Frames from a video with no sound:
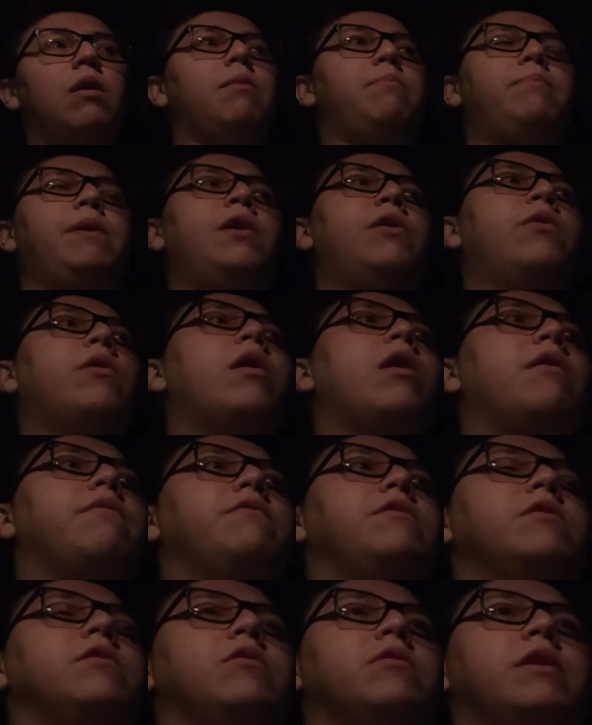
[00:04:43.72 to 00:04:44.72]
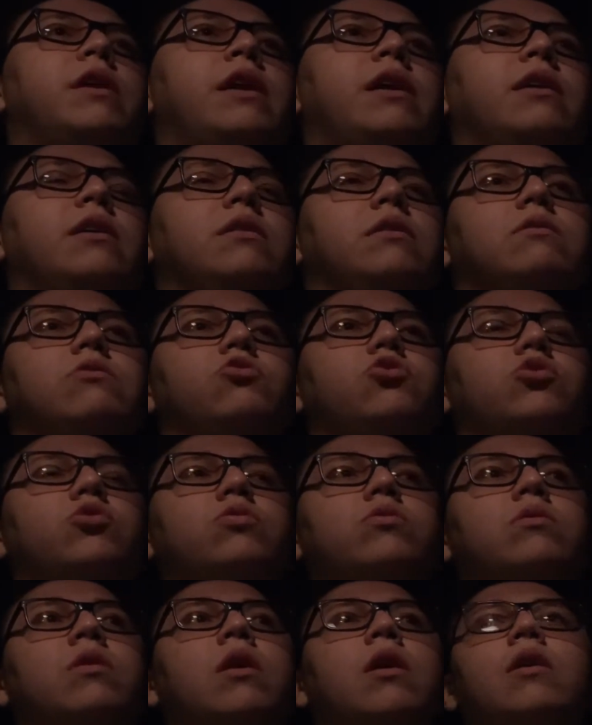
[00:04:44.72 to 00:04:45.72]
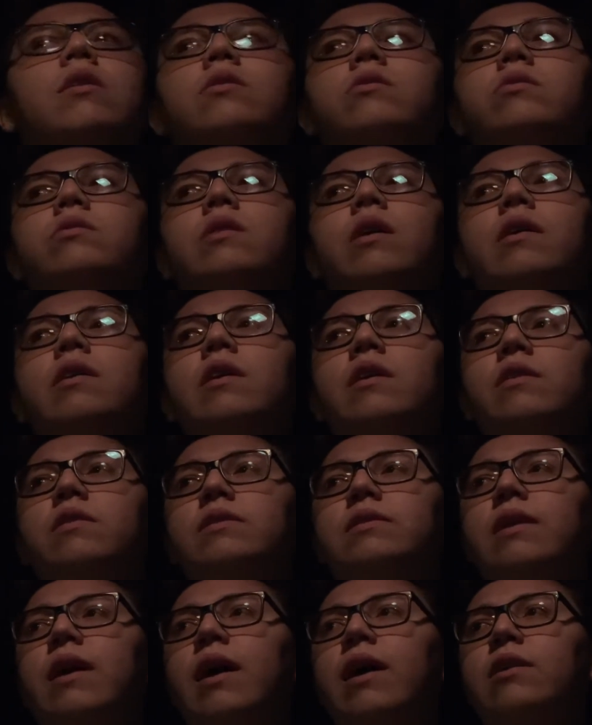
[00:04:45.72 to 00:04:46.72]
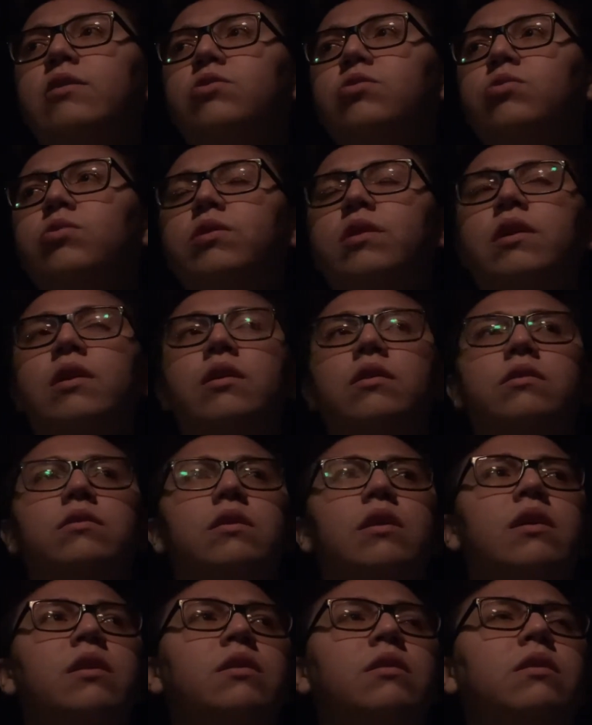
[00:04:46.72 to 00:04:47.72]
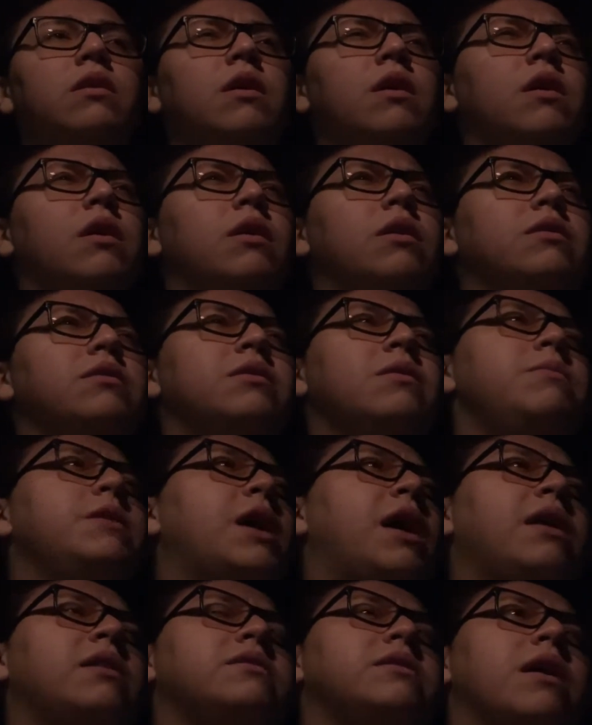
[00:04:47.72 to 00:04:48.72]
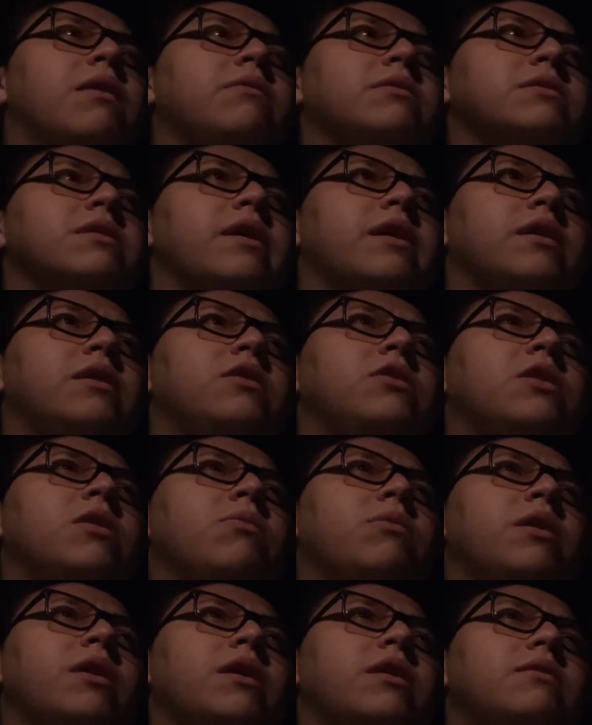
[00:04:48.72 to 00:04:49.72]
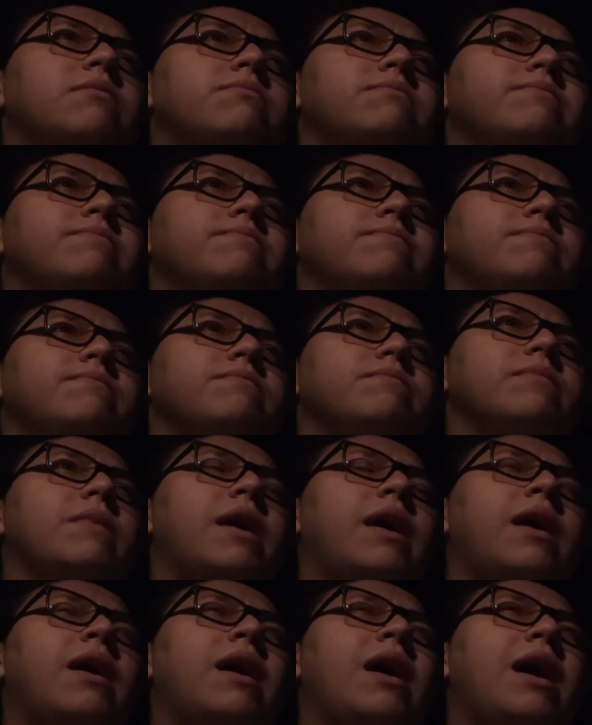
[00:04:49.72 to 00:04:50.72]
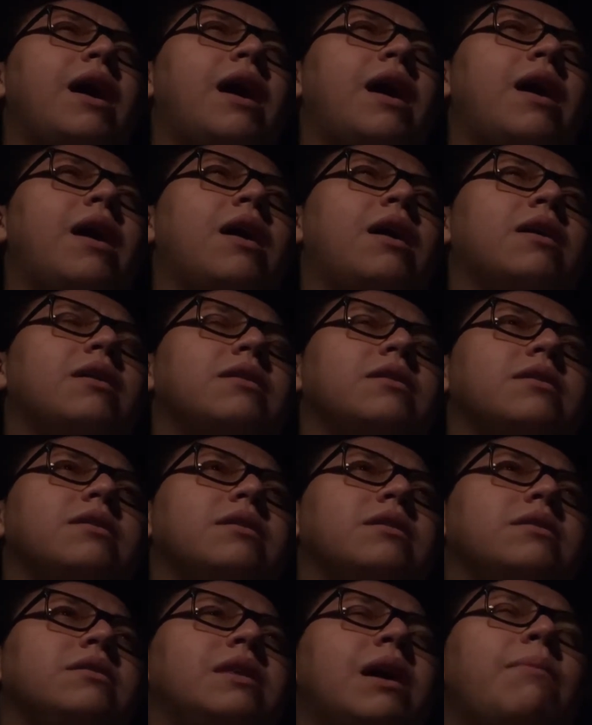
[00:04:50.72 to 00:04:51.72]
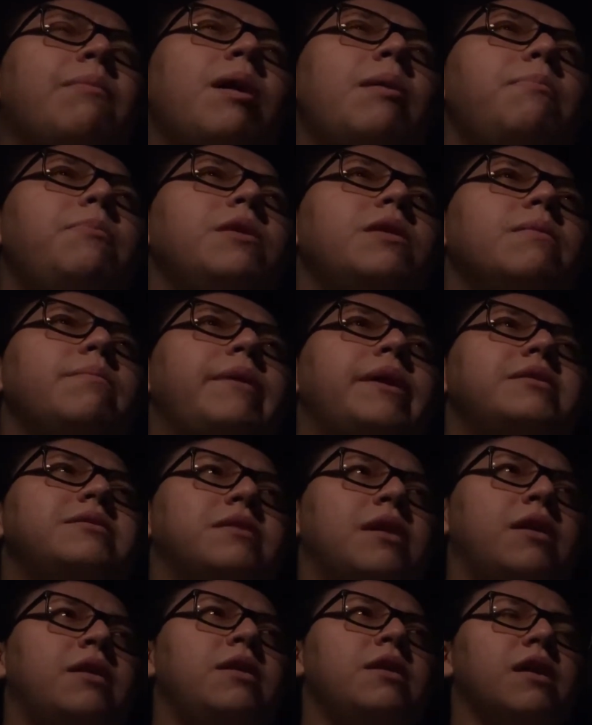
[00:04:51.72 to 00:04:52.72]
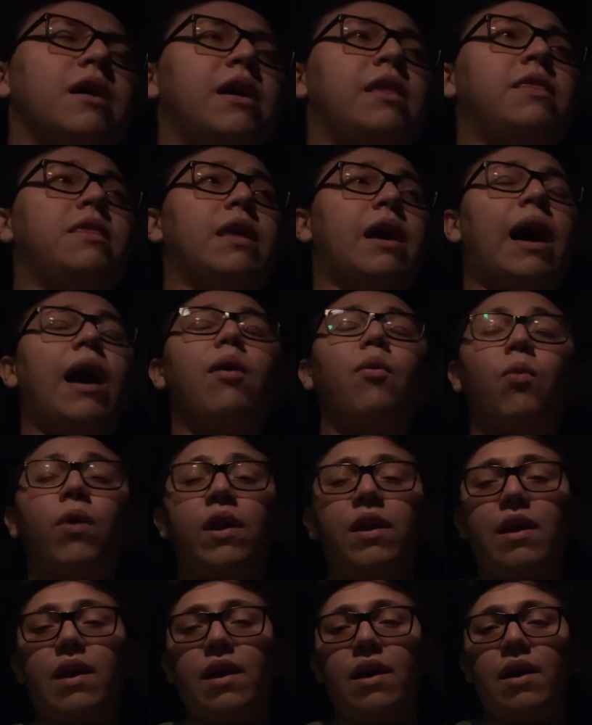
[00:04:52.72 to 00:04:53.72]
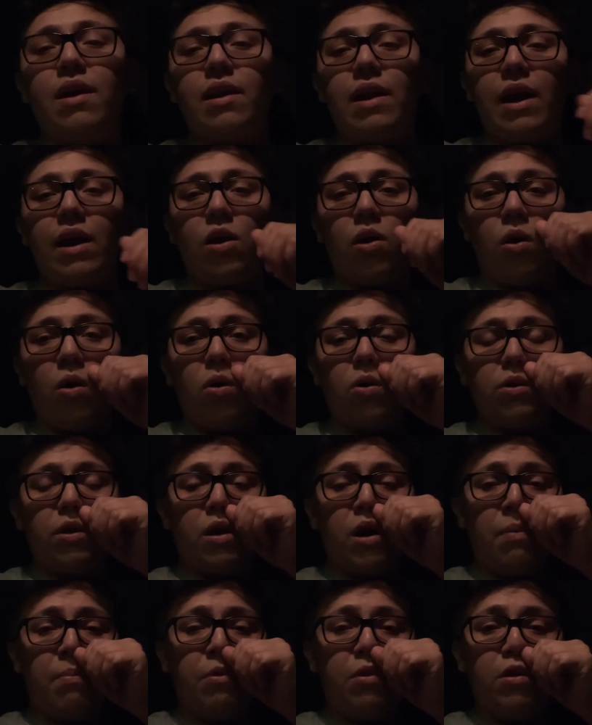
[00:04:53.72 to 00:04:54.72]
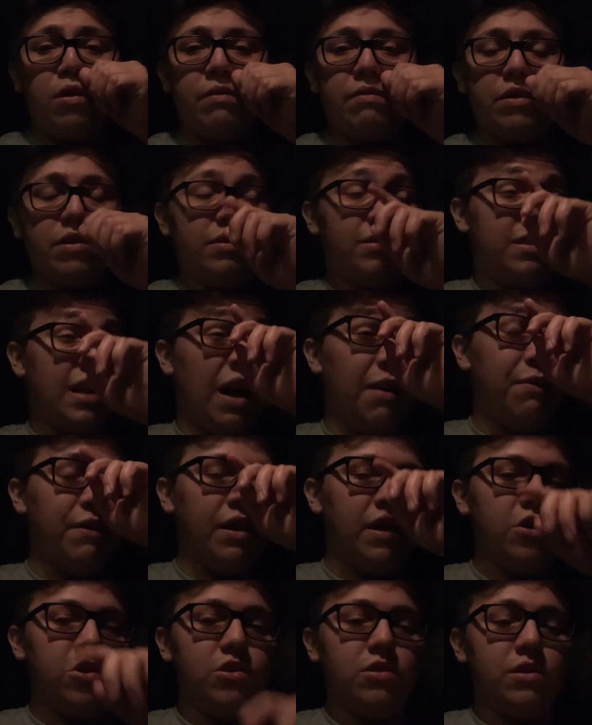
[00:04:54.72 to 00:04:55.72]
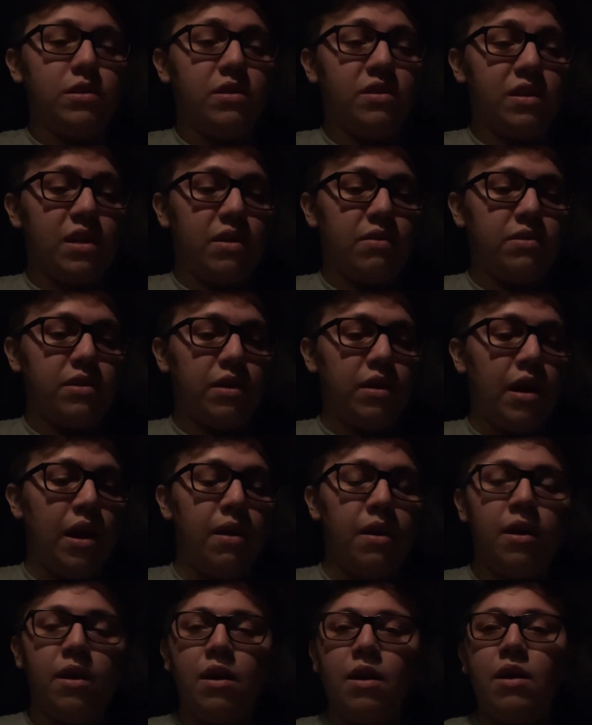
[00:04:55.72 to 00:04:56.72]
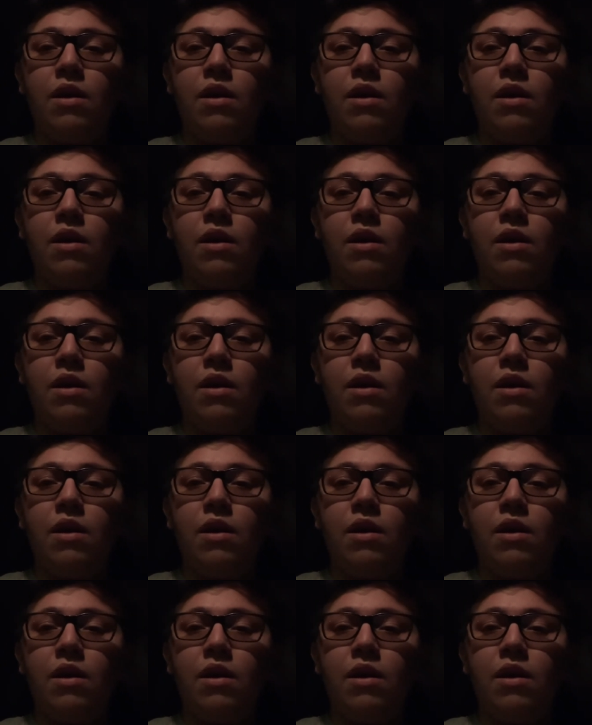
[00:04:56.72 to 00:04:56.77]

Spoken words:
better off, then I can just study on the side, do things. And to be honest, I was like, you know what? That might be the best idea. And I went ahead, I called a couple of staffing agencies and I was like, hey,